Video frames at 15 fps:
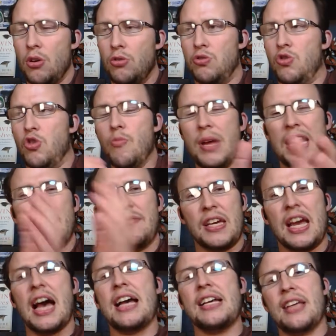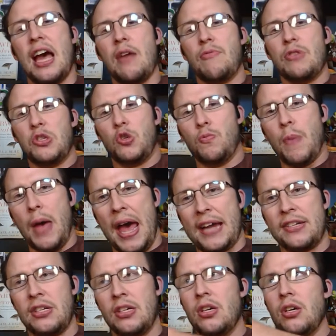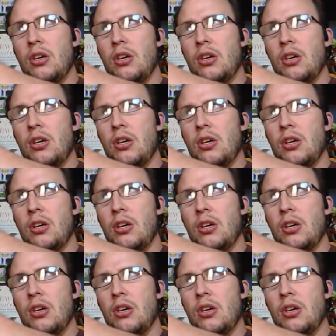too many of the guys I respect